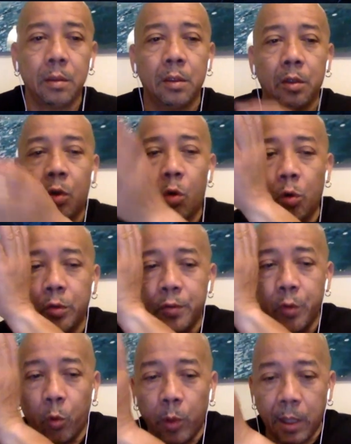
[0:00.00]
goes to
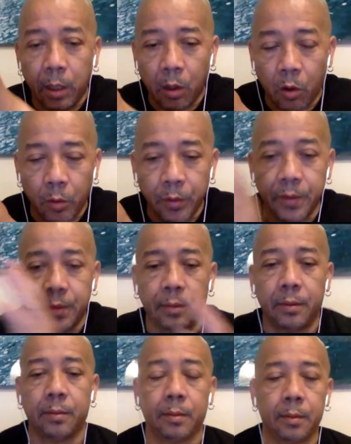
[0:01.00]
Willy house.
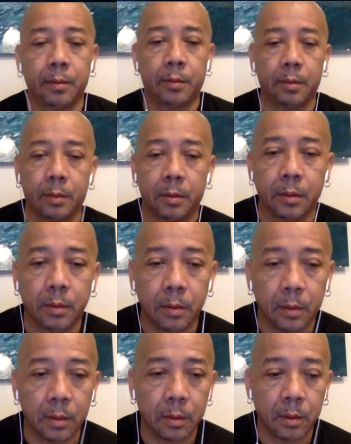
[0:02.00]
Hmm.
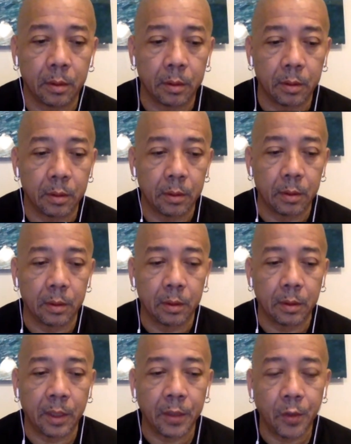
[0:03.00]

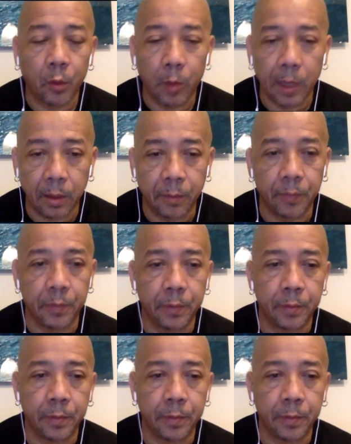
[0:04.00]
That's how we live.